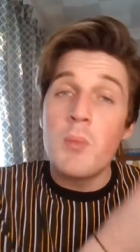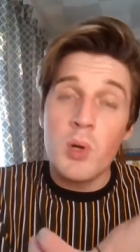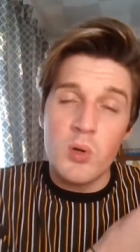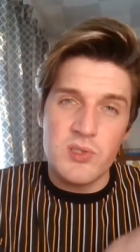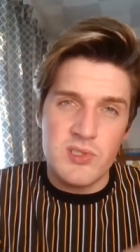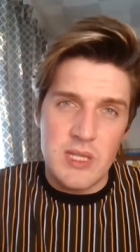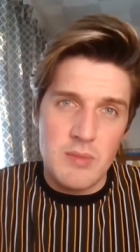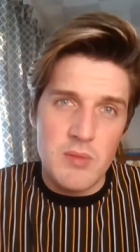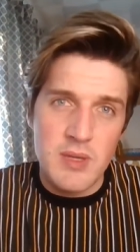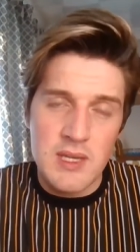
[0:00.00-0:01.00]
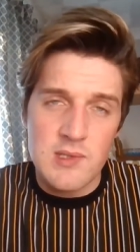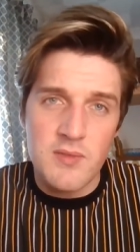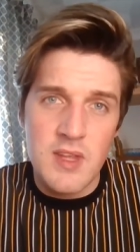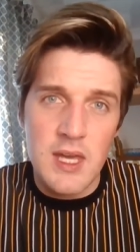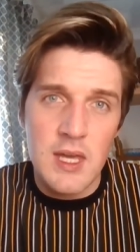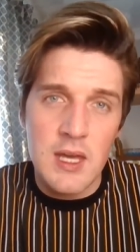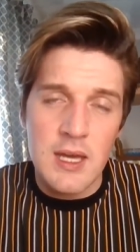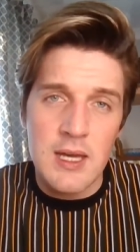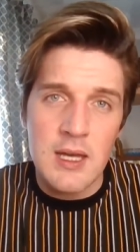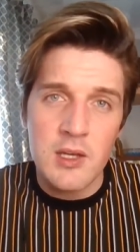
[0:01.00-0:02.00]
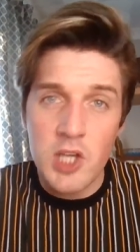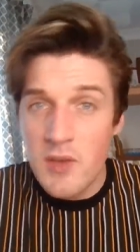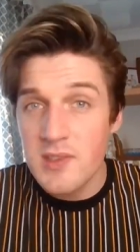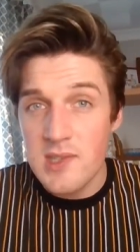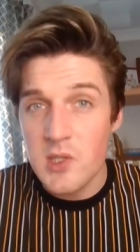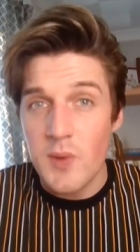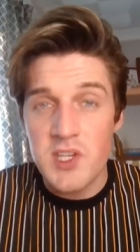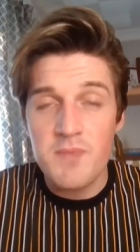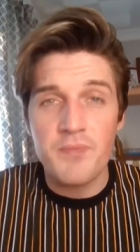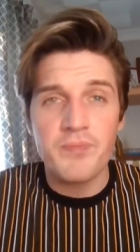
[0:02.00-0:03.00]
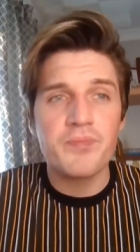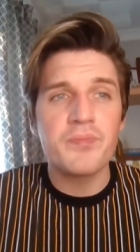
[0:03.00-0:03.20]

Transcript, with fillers: precautions at the moment because of the uh, COVID situation.